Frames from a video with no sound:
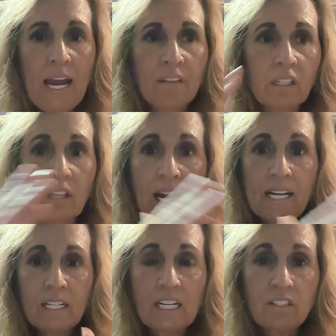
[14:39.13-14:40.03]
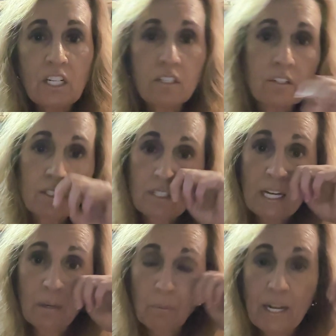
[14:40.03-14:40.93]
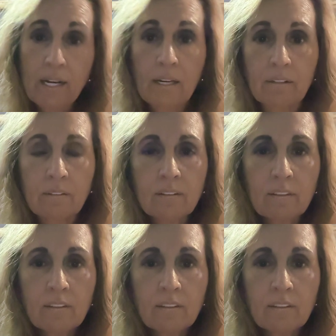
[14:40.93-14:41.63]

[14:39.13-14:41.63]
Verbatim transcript: and the light continued to stay red.